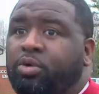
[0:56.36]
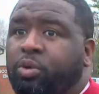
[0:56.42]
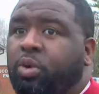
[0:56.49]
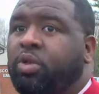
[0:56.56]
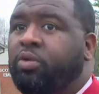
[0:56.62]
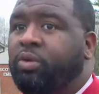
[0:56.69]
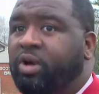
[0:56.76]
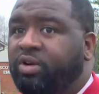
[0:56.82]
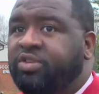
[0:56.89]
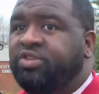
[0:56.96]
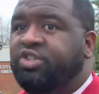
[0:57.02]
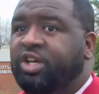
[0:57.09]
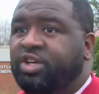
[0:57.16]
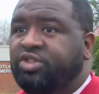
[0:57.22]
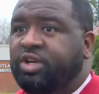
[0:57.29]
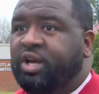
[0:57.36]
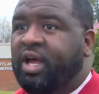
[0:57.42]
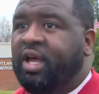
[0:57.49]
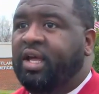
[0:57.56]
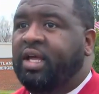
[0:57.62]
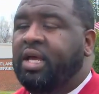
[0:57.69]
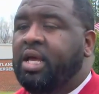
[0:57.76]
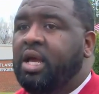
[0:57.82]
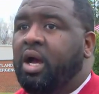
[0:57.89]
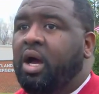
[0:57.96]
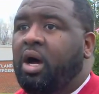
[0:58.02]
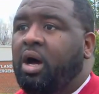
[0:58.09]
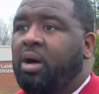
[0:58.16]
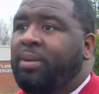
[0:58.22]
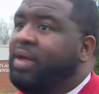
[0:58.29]
with one of the relatives yesterday,
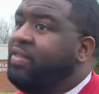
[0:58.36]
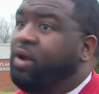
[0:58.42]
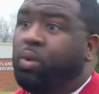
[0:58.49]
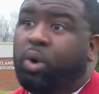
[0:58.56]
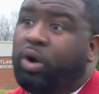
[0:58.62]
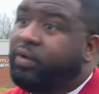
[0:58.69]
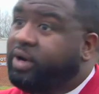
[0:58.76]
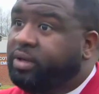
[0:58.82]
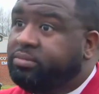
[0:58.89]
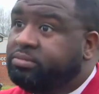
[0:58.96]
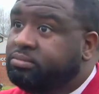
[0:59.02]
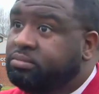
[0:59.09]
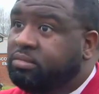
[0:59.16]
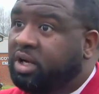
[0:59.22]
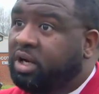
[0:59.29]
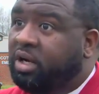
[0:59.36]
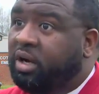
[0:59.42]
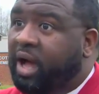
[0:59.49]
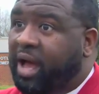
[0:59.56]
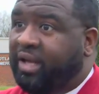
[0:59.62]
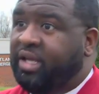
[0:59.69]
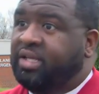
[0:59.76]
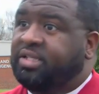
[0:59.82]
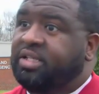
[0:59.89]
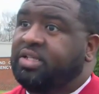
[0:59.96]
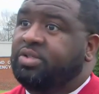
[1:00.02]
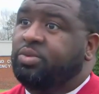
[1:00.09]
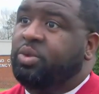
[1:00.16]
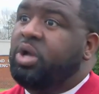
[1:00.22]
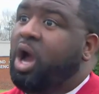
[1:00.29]
um, and they're worried. Uh, I guess
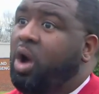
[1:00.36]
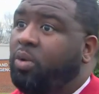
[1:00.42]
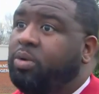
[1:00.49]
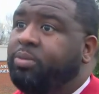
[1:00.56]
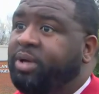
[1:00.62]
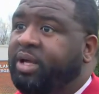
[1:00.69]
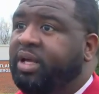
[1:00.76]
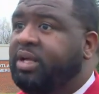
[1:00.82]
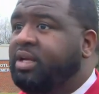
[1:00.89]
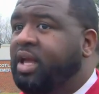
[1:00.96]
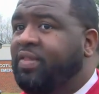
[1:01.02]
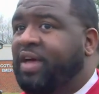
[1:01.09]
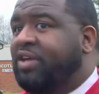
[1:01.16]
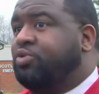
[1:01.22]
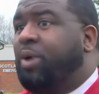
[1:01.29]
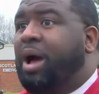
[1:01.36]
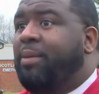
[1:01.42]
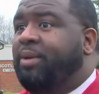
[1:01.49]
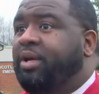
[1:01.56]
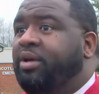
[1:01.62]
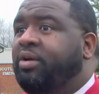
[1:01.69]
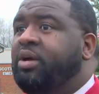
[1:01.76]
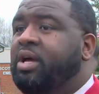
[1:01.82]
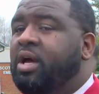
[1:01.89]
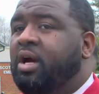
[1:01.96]
as we all would be, and, and that's why I'm here.